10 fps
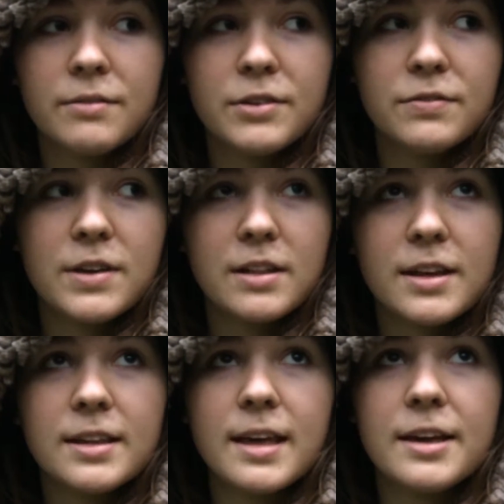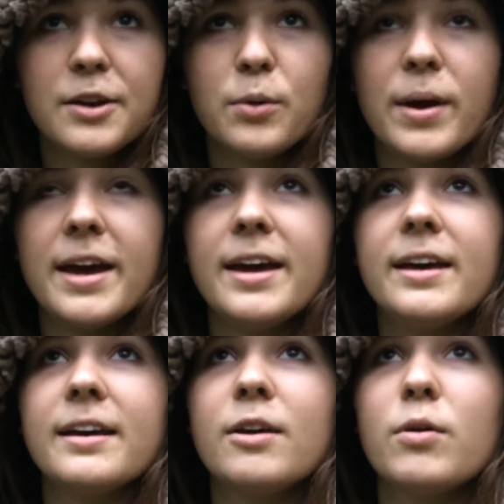If you're feeling that your
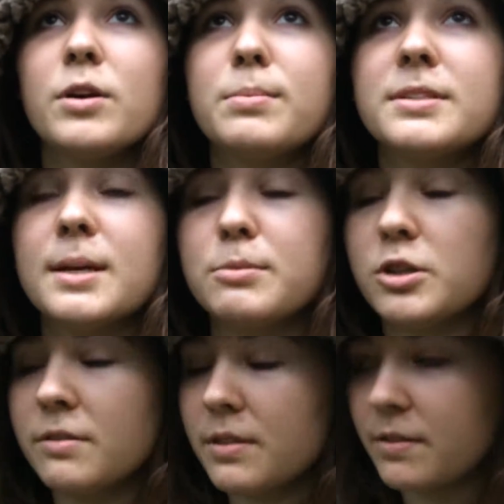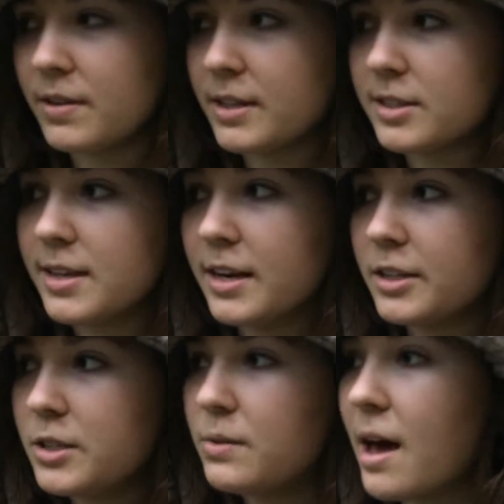way or your perception of living is
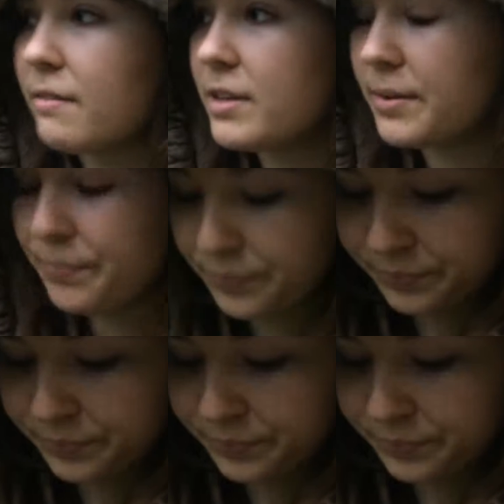getting too heavy,